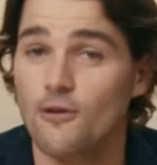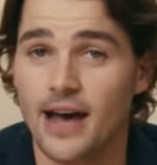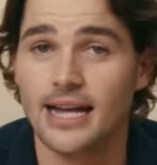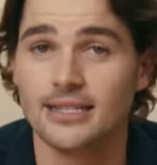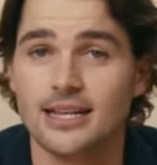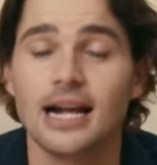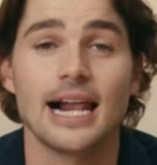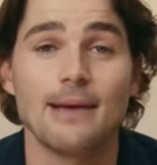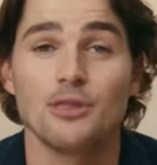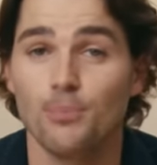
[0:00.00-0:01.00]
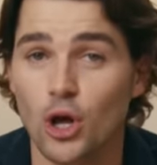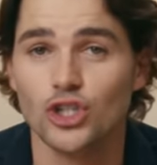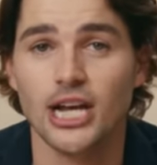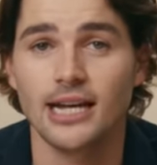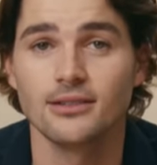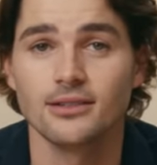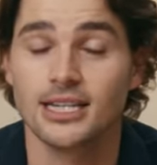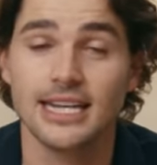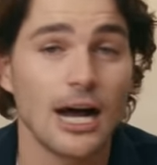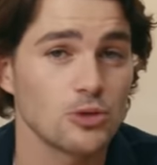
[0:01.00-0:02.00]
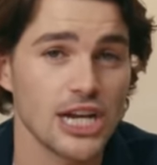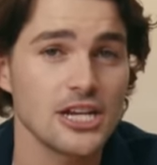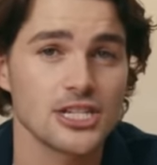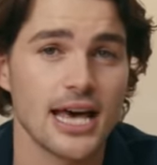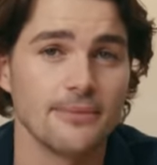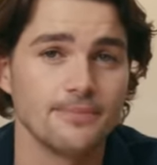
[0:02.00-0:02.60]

fans claim the blockchain can help change that.